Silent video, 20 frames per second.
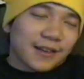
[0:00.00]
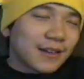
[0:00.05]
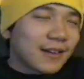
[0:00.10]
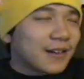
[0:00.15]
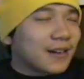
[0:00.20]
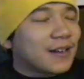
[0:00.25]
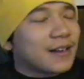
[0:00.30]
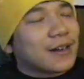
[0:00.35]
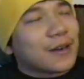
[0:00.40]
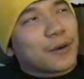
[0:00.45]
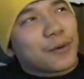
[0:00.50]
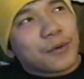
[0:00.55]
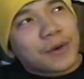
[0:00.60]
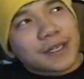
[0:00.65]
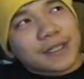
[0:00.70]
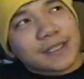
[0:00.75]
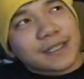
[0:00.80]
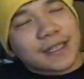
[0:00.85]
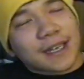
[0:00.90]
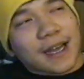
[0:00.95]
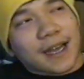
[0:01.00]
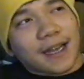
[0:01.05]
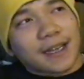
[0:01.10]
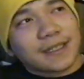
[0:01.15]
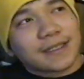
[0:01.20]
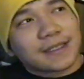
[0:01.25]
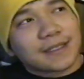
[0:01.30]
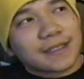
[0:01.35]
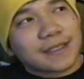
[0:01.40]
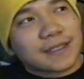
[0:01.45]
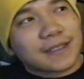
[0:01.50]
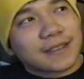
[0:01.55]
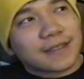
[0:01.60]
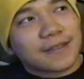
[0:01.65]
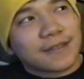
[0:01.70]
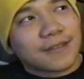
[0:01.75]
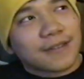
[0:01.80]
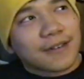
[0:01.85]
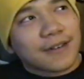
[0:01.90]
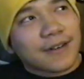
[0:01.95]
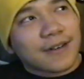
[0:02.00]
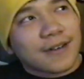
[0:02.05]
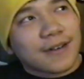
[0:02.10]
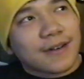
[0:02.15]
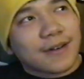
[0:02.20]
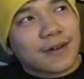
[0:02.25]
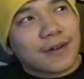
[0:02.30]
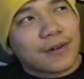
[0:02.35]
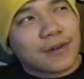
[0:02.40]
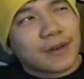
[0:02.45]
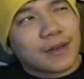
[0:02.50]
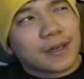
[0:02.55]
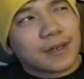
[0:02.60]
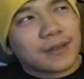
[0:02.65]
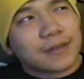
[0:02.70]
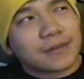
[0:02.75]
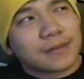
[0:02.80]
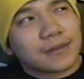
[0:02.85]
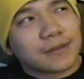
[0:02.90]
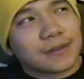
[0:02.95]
Uh, what's that? Around